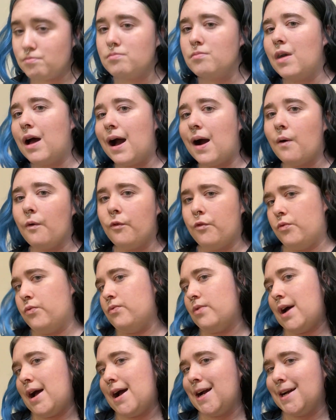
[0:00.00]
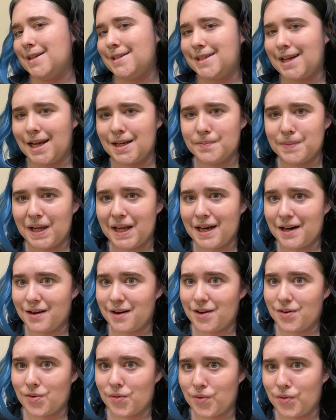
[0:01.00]
how I dye my hair
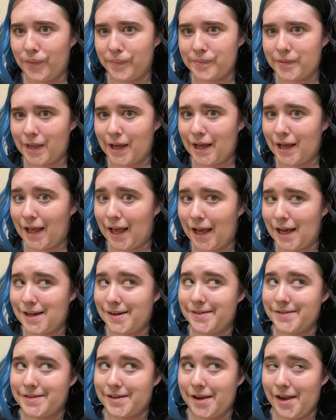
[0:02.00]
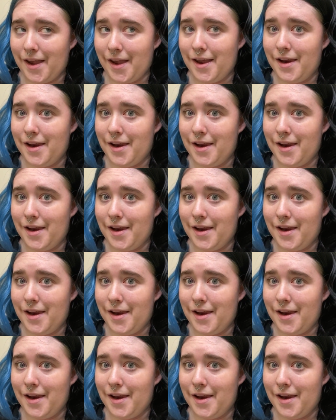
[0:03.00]
at home as a